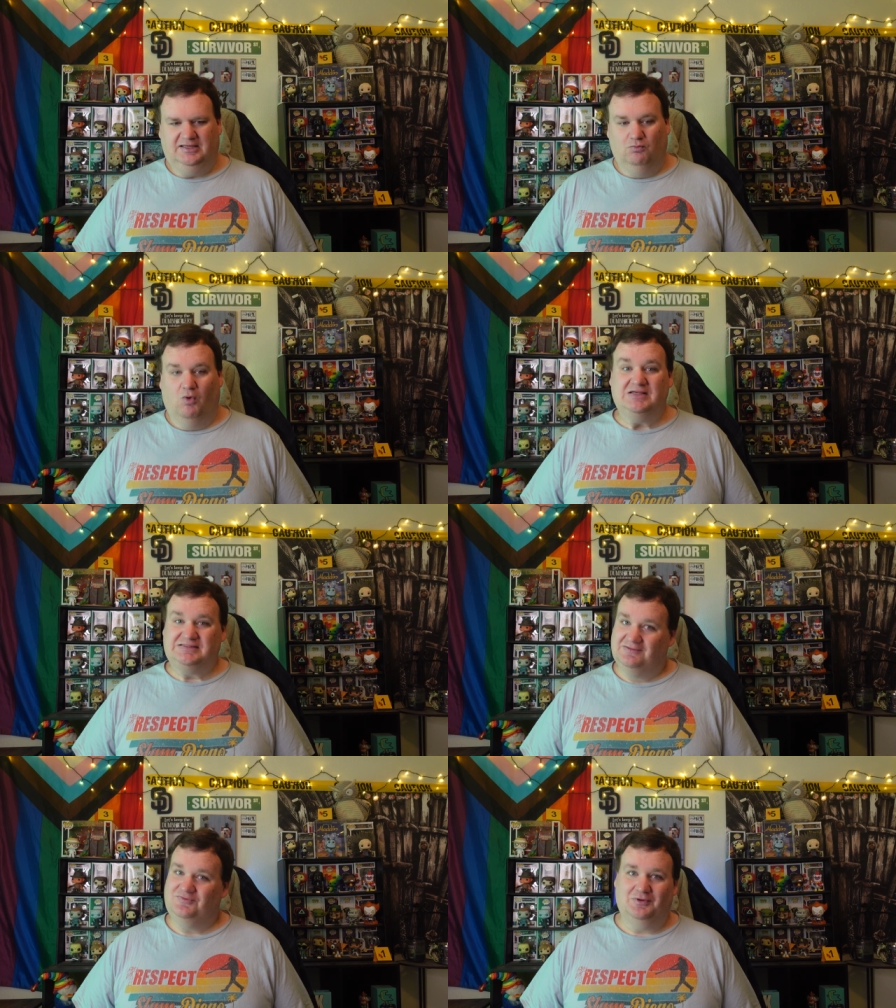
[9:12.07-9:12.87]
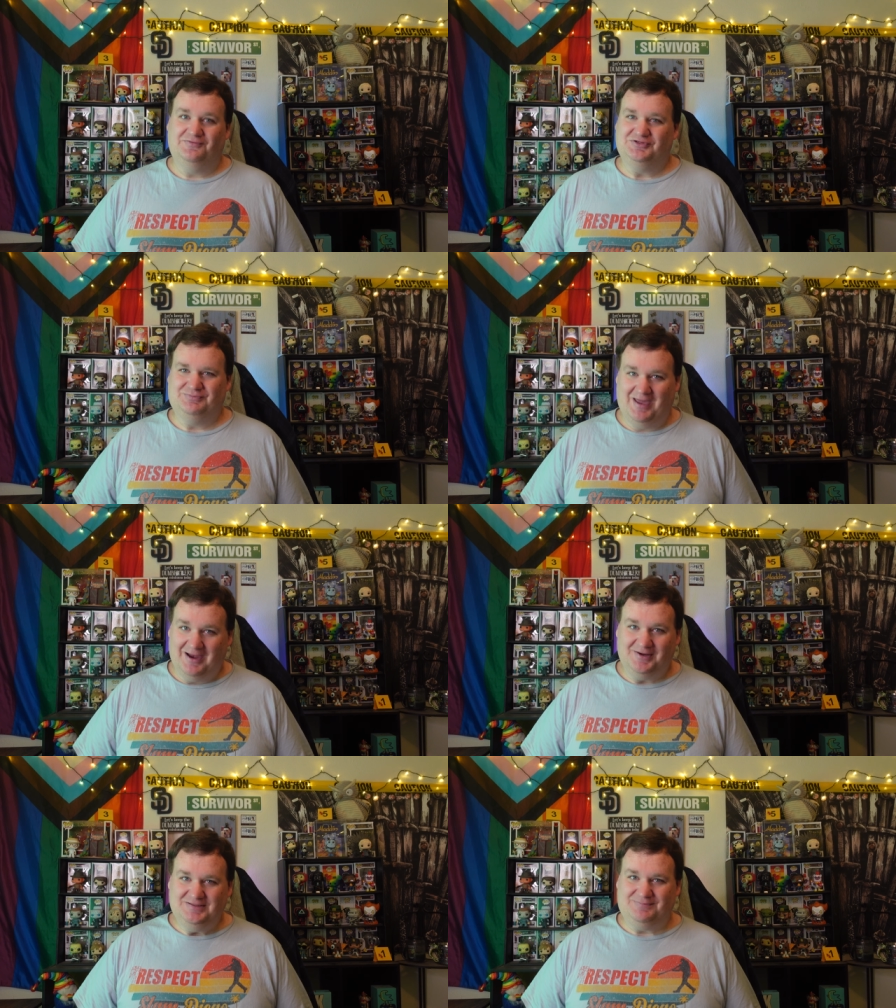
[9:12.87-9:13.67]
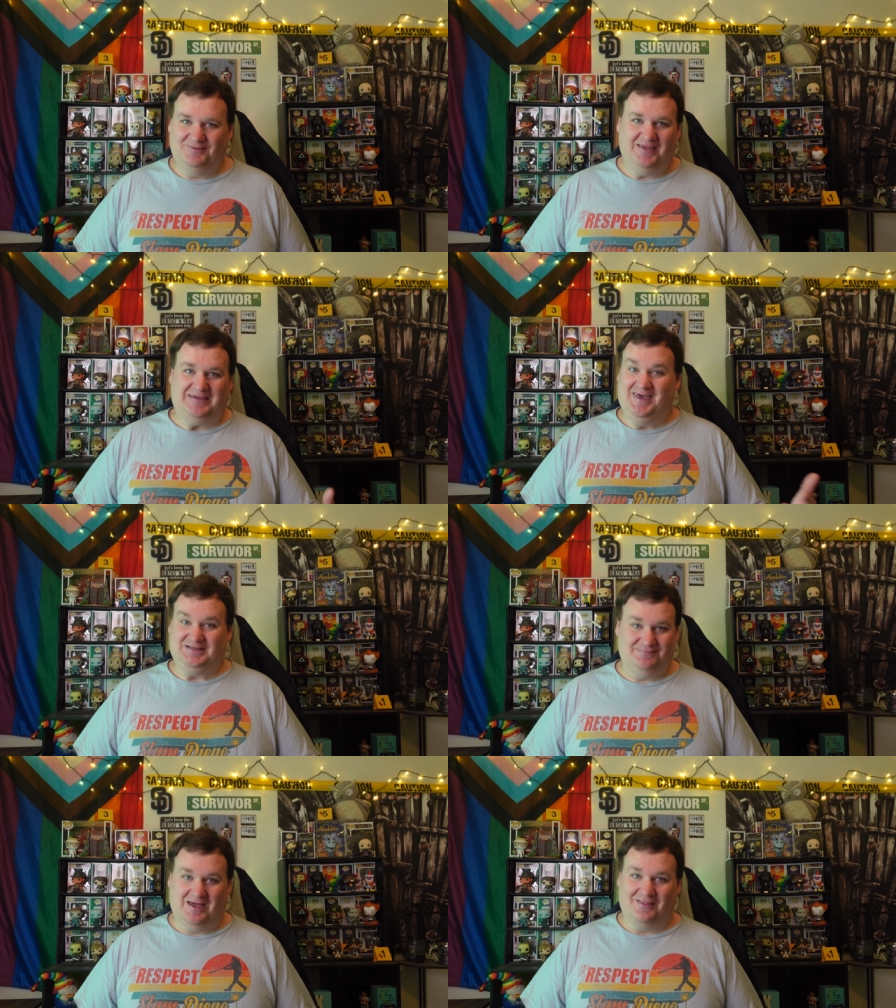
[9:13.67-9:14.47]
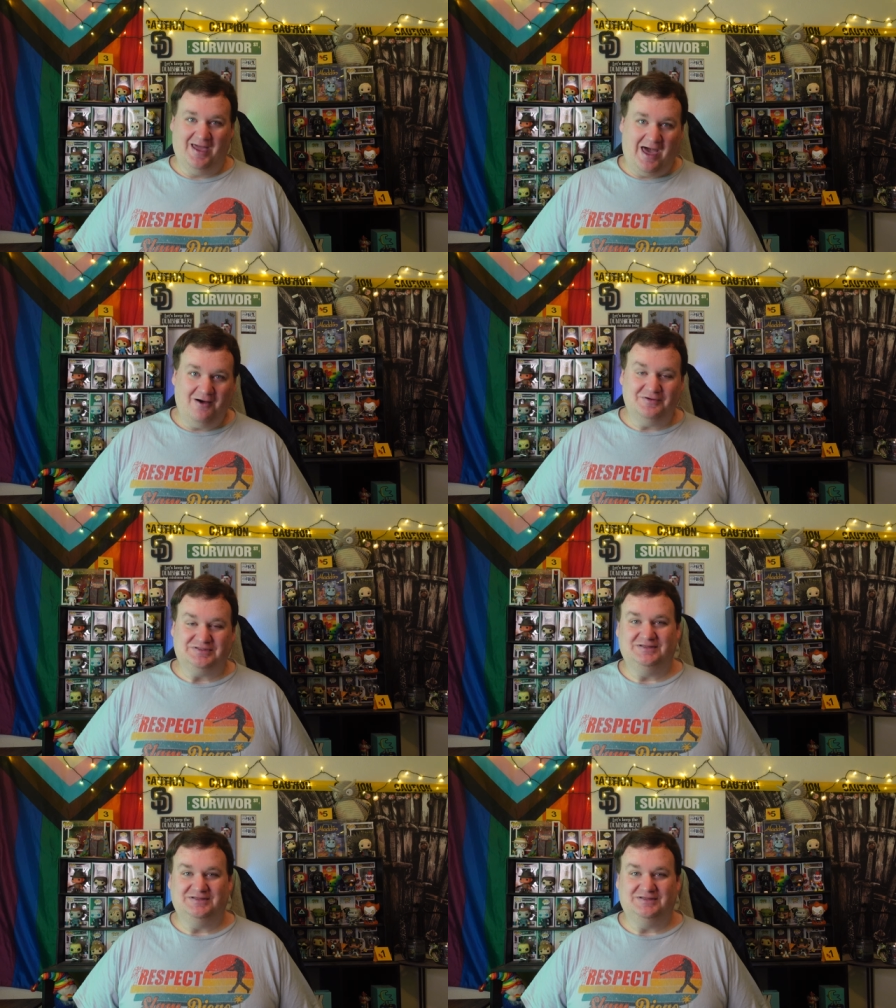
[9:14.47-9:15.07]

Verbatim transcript: He was living with his parents, but they kicked him out of the house,